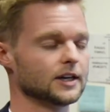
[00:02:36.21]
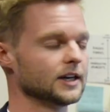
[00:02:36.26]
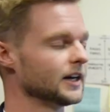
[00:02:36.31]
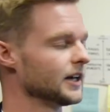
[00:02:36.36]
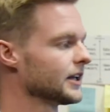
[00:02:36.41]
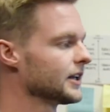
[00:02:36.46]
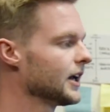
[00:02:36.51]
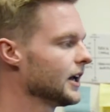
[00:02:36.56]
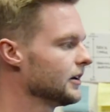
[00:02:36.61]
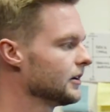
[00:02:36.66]
And
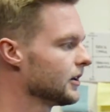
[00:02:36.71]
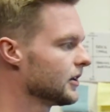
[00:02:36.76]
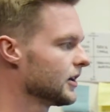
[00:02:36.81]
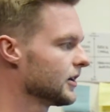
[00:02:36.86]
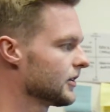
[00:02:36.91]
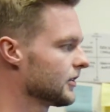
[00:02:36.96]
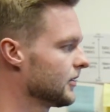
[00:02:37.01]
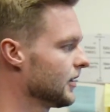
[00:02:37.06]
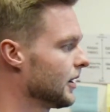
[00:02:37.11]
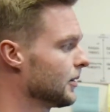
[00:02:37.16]
again, a lot
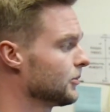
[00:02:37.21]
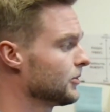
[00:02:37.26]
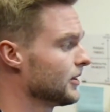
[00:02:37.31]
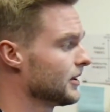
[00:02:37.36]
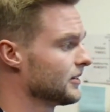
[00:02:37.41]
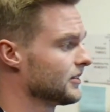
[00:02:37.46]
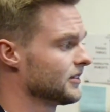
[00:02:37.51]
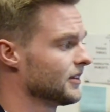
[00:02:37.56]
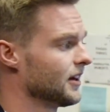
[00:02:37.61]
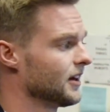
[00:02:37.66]
of the times
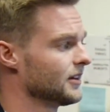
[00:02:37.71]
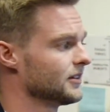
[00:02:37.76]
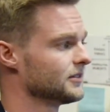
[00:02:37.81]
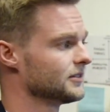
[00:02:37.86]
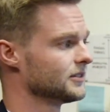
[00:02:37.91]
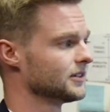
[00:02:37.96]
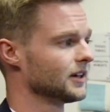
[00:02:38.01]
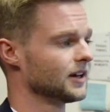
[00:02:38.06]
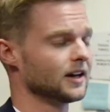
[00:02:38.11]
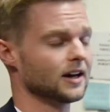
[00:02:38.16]
it's not
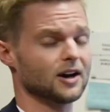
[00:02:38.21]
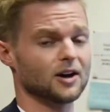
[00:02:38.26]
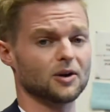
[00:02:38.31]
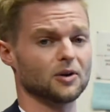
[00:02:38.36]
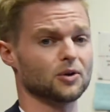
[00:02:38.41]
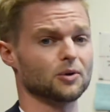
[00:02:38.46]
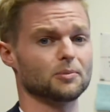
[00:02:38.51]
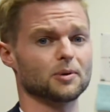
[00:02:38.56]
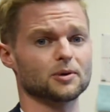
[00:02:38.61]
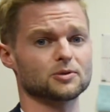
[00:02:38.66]

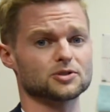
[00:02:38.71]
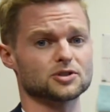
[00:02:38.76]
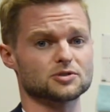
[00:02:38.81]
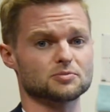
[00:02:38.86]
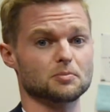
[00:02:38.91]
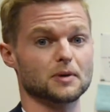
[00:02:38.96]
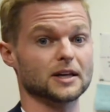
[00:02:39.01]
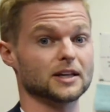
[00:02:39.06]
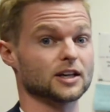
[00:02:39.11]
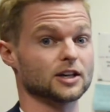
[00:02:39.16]
all about just
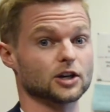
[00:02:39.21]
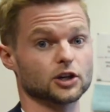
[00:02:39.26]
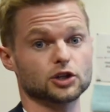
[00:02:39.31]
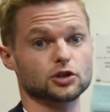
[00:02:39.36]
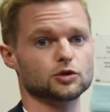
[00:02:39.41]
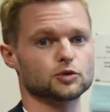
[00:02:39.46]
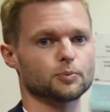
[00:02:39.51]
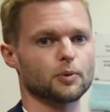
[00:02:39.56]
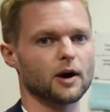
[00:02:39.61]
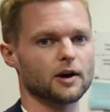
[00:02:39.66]
making a
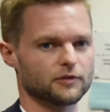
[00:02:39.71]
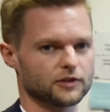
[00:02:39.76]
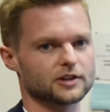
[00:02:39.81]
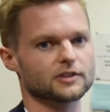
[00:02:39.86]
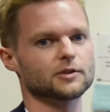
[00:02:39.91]
huge profit,